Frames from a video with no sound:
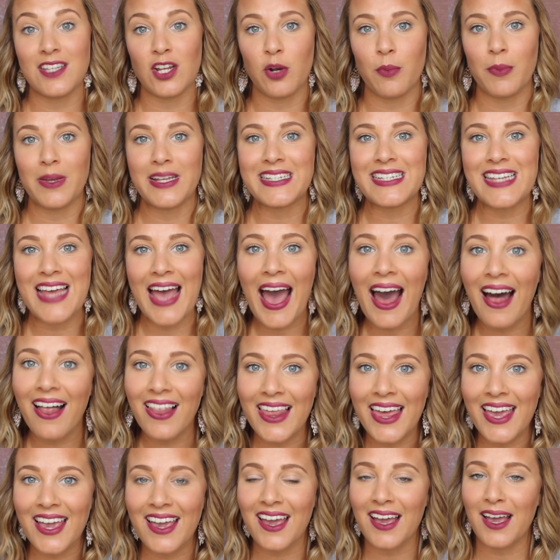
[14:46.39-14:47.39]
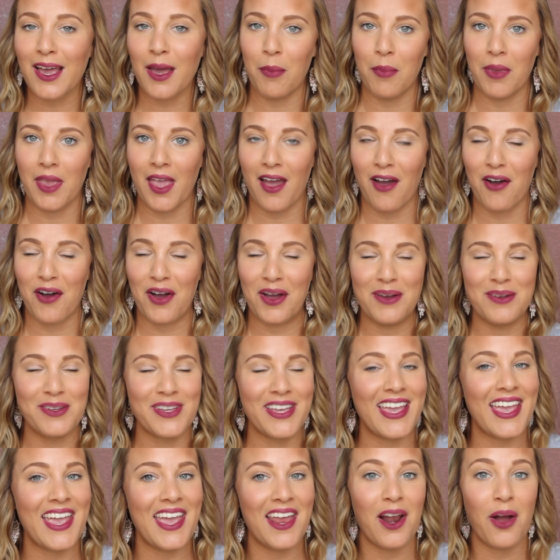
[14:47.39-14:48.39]
that are metallic coming out. I
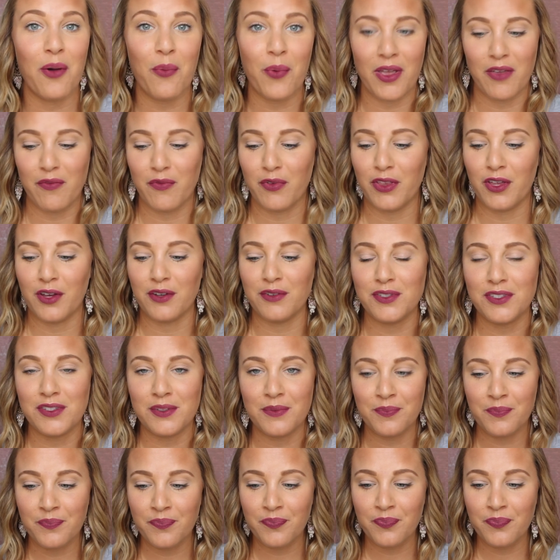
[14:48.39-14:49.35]
cannot wait for those.